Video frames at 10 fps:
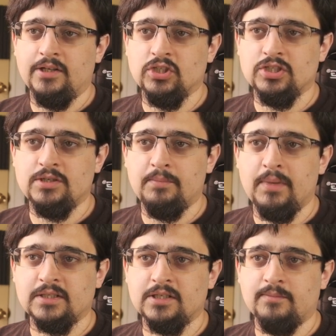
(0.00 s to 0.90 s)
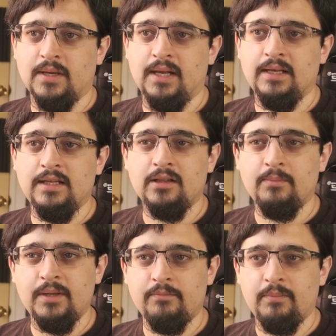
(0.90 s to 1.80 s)
just to mix up a little
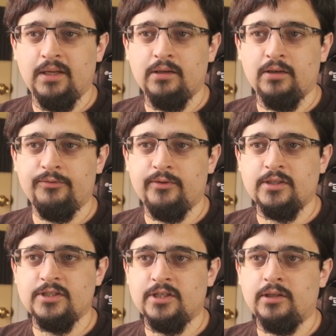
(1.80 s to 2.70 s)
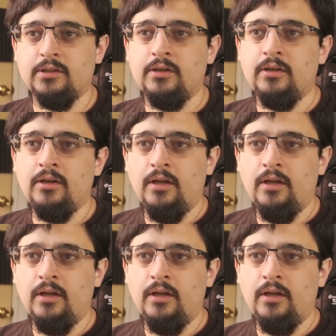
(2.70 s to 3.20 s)
bit of pink for the tongue.